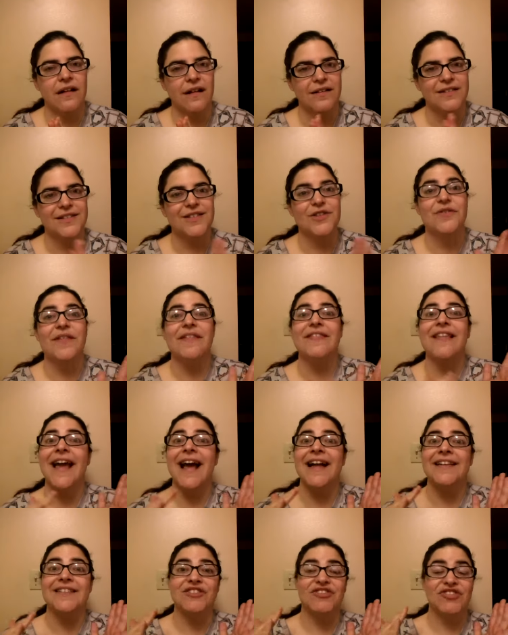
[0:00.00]
So then they
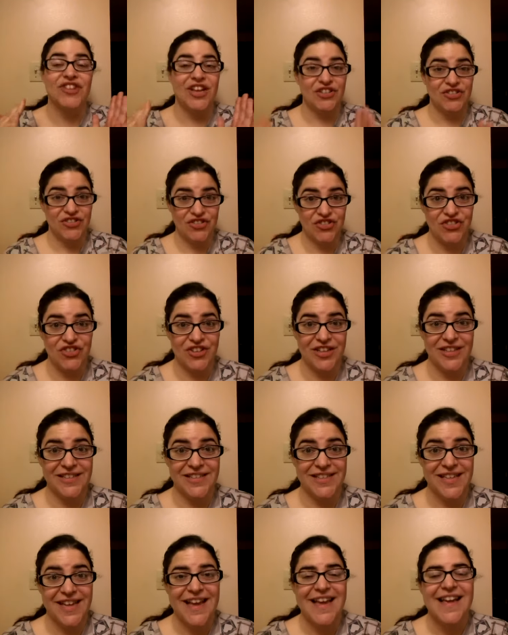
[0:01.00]
had to change the
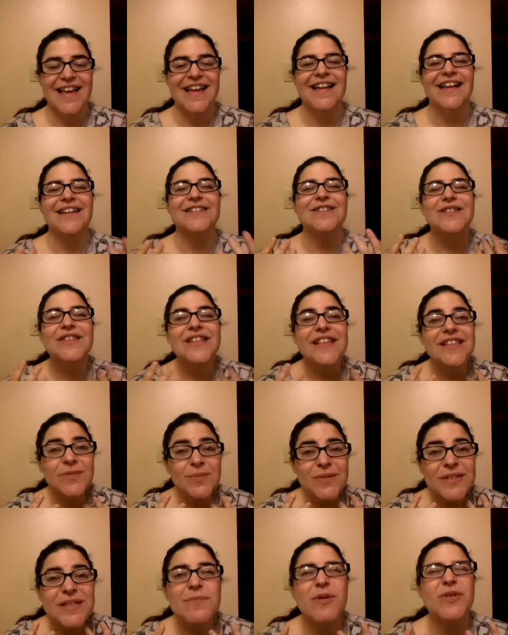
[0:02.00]
sheets. This
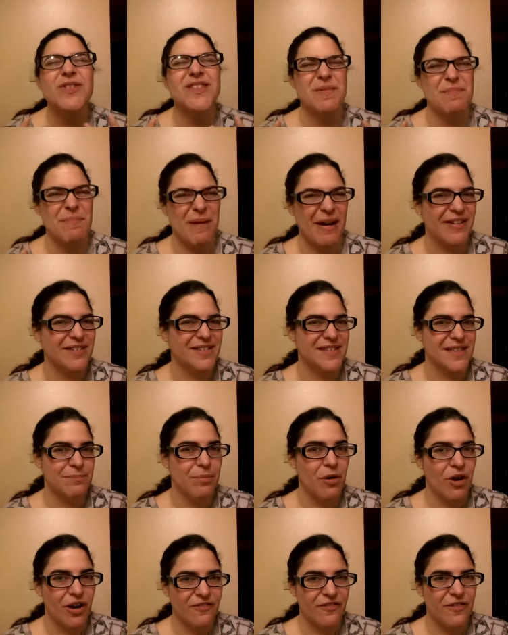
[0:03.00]
was the most embarrassing
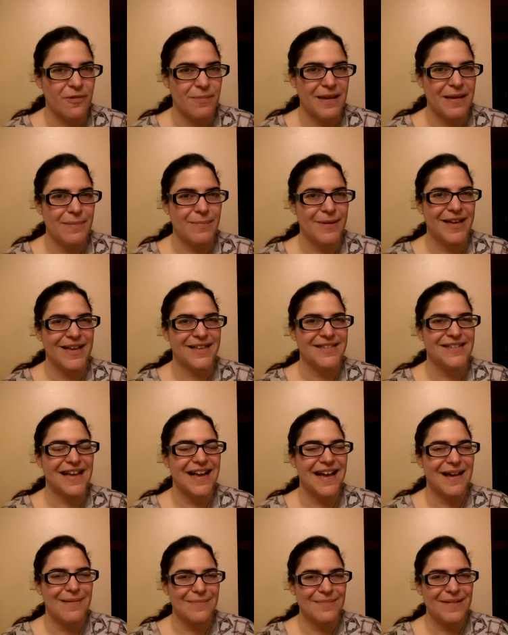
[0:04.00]
part for me, because
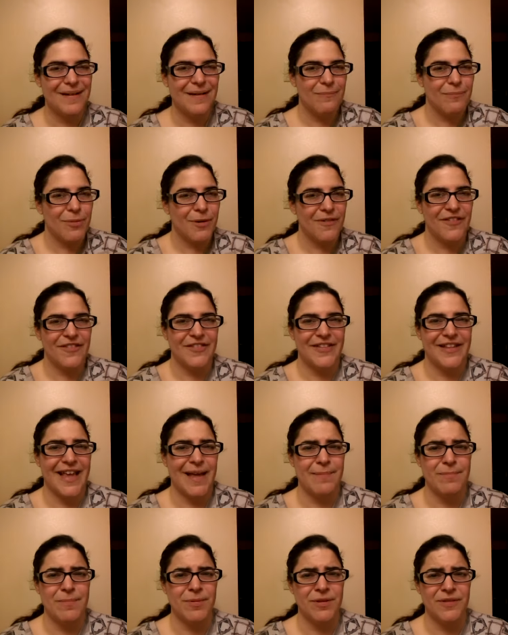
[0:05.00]
I'm perfectly
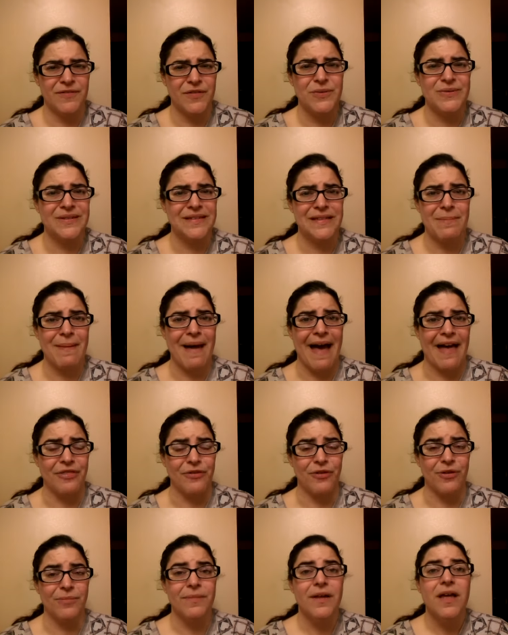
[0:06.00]
capable of using the
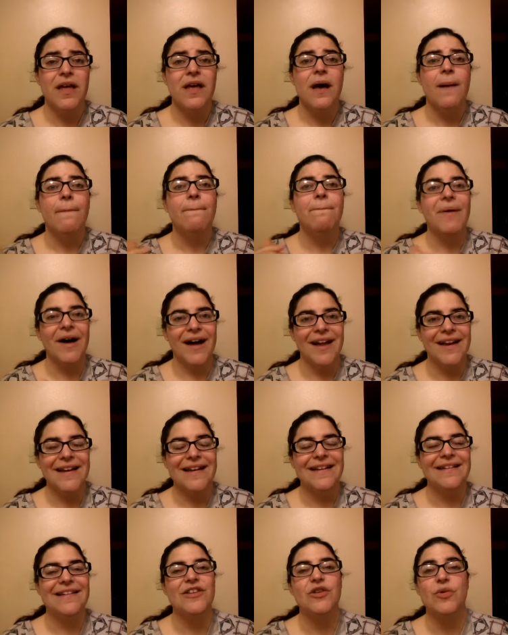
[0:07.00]
bathroom, but
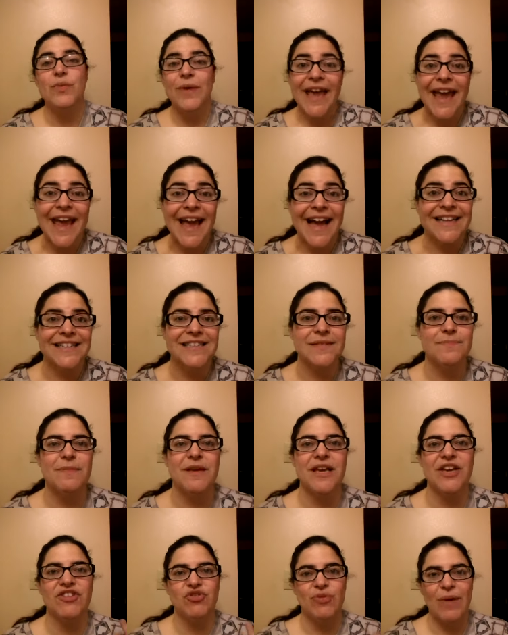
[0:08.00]
you can't,
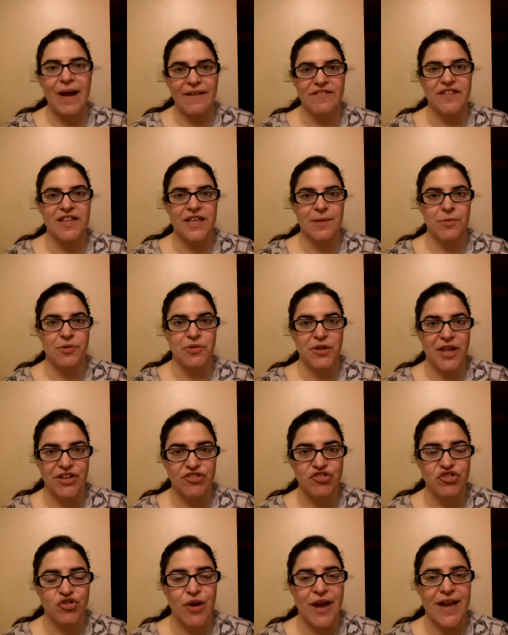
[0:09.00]
because you have to keep your
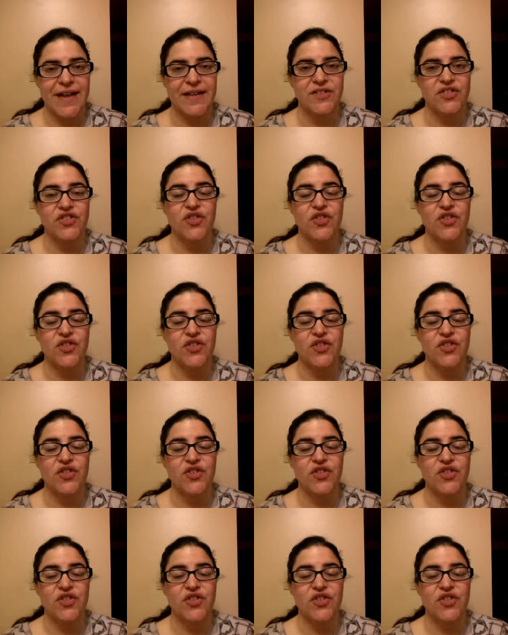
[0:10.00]
legs straight.